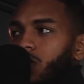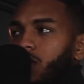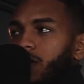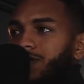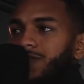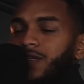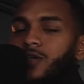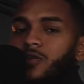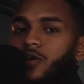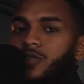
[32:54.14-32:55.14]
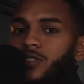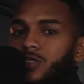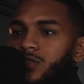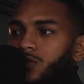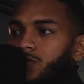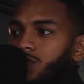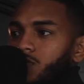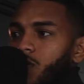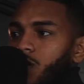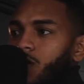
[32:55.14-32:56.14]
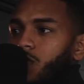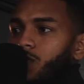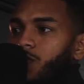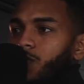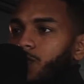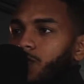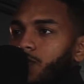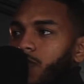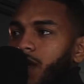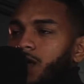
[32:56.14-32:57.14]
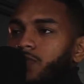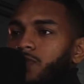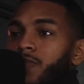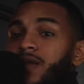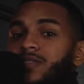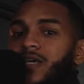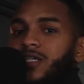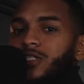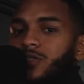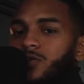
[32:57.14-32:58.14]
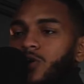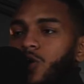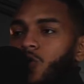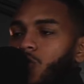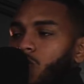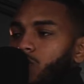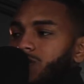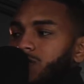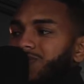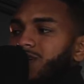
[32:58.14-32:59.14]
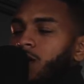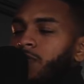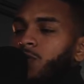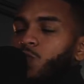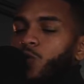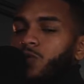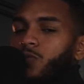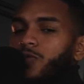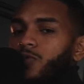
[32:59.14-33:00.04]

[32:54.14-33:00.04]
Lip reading: and seeking their assistance. It could be meditation, which is becoming one with